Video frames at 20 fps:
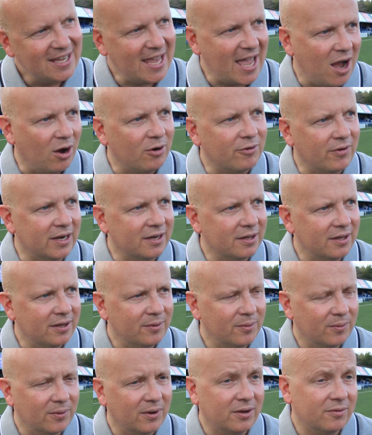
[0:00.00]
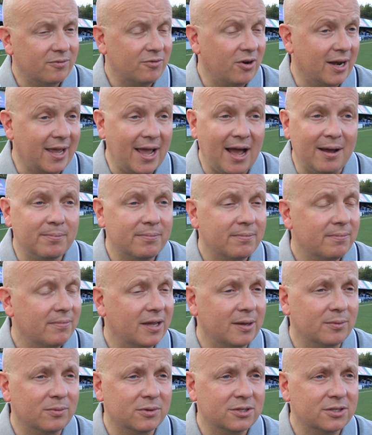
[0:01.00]
Yeah, I really, really am.
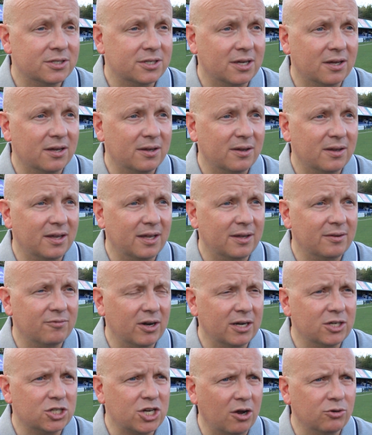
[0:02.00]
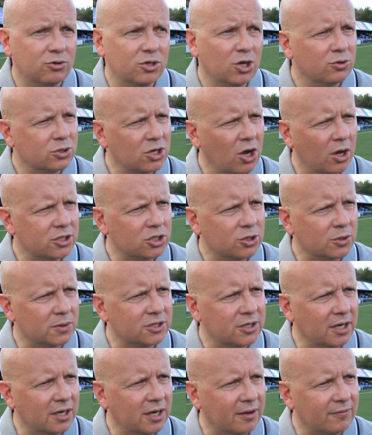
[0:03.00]
It was. It really showed two sides to
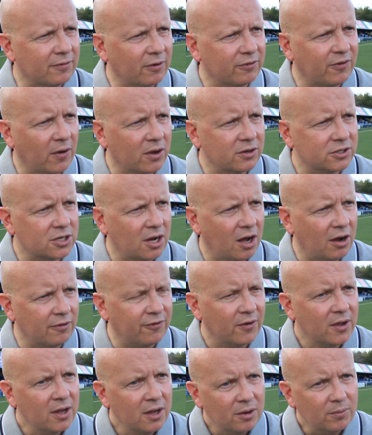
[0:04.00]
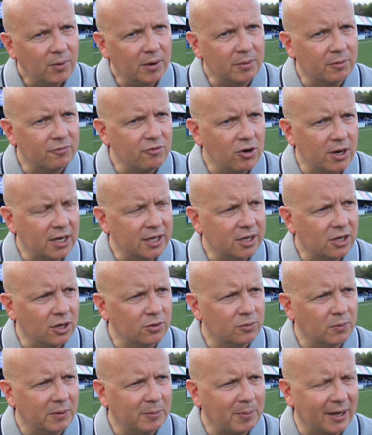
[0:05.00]
us, didn't it? The first half, we were really
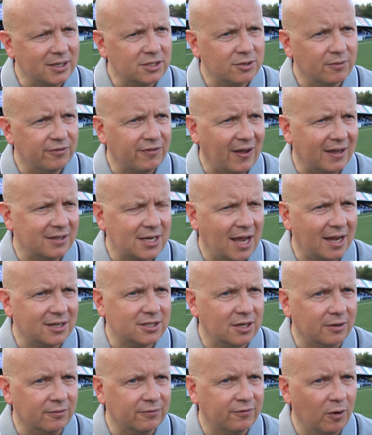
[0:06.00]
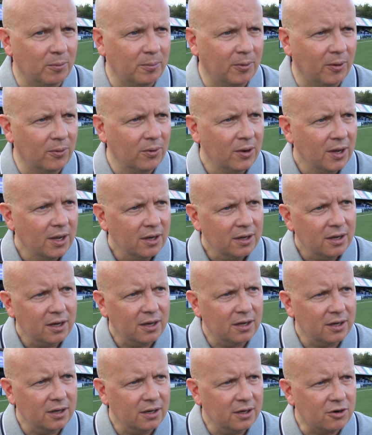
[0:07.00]
good. We played some fantastic football.
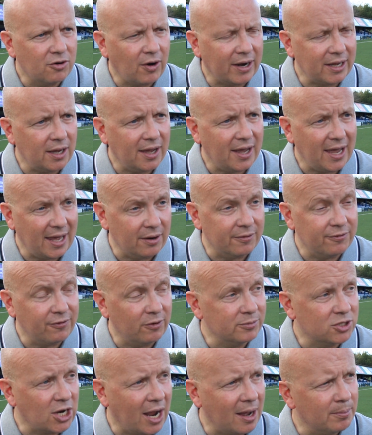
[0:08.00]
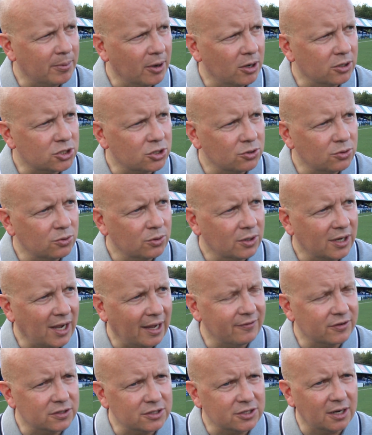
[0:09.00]
Great header from Jack Birchall
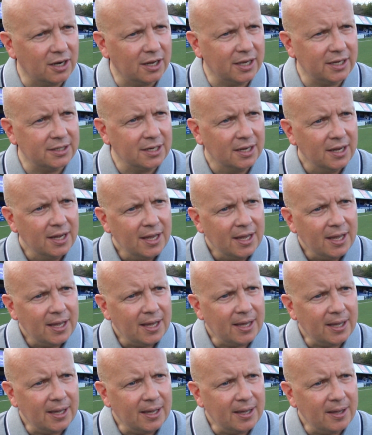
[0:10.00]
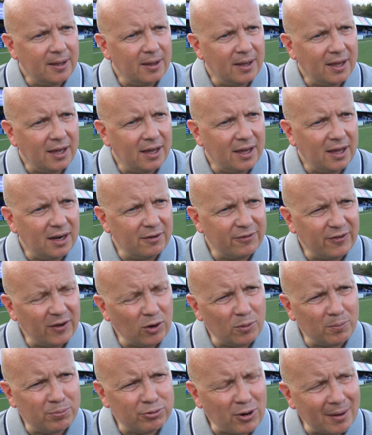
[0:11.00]
gave us the lead. And I
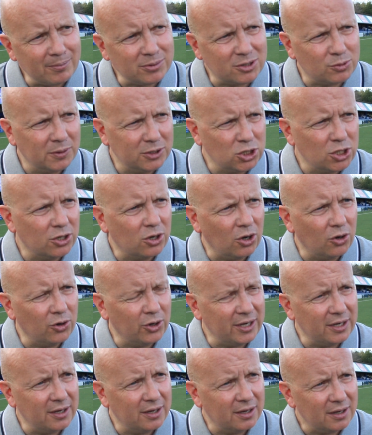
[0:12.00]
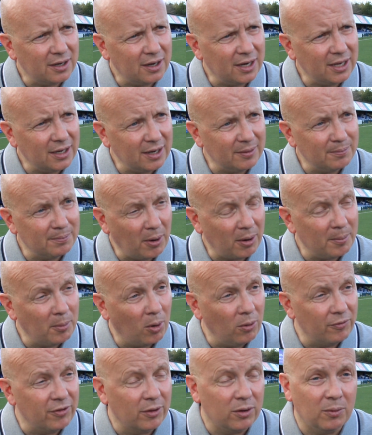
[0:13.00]
felt perhaps we should have gone in leading by
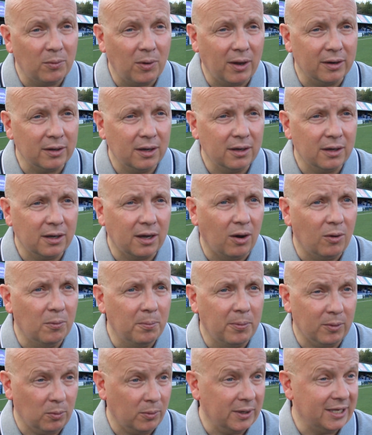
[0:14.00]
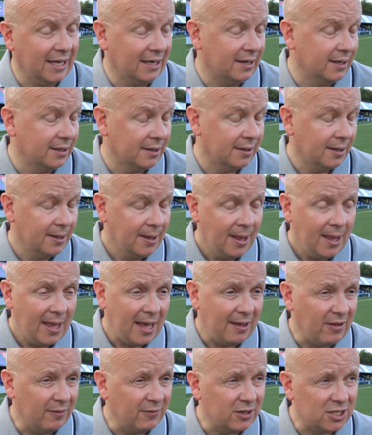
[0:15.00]
more than the one goal, but we didn't.
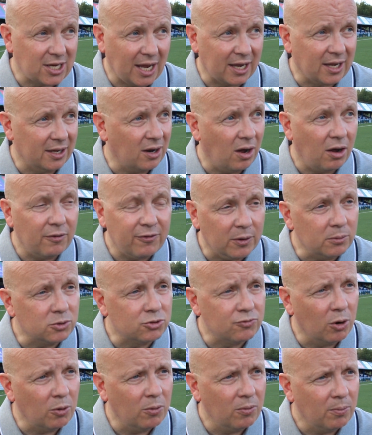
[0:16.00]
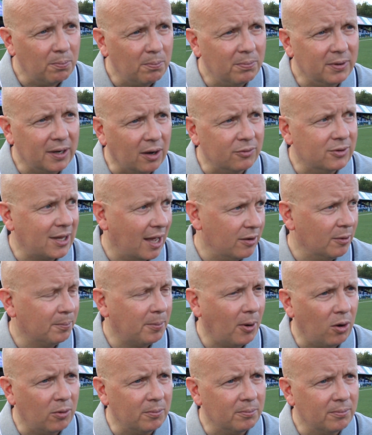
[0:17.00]
And then the second half, it was real, you know, down the
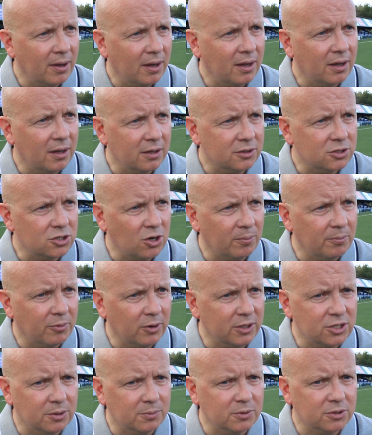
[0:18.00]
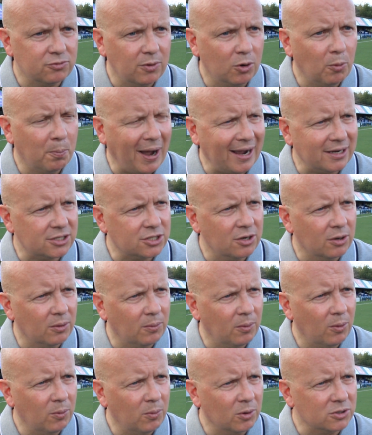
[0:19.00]
bottom, Tonbridge. It was real backs to the
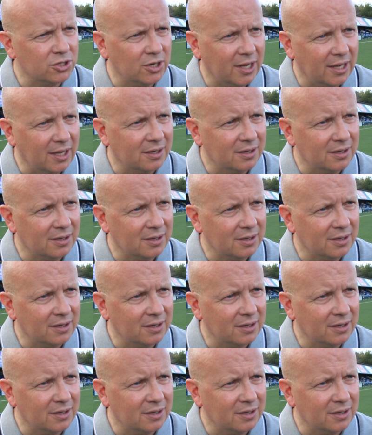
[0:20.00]
wall, wasn't it?